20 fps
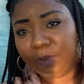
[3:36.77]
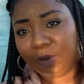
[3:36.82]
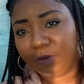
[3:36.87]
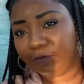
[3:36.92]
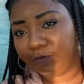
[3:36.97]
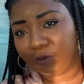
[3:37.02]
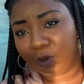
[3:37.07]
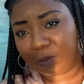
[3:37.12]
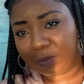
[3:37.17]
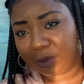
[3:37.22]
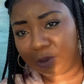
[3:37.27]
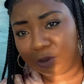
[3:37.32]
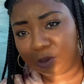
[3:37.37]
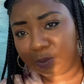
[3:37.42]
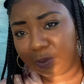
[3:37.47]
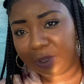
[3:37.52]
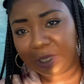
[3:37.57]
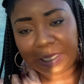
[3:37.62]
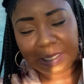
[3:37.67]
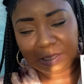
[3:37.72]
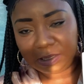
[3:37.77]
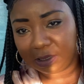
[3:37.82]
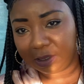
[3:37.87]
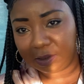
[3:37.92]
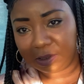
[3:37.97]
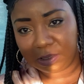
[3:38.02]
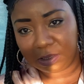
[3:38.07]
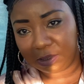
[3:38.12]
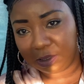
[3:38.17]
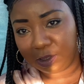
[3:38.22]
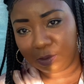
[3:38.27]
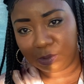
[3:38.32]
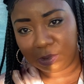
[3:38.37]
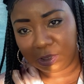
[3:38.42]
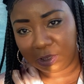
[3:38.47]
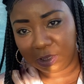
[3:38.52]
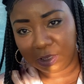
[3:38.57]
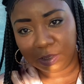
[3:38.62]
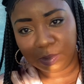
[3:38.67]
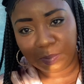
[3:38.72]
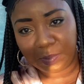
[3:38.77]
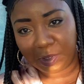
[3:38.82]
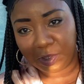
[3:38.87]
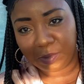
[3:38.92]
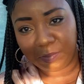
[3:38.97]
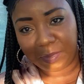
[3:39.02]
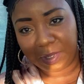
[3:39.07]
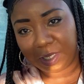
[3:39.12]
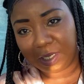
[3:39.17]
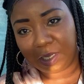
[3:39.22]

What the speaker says: from those plants because it was an experiment.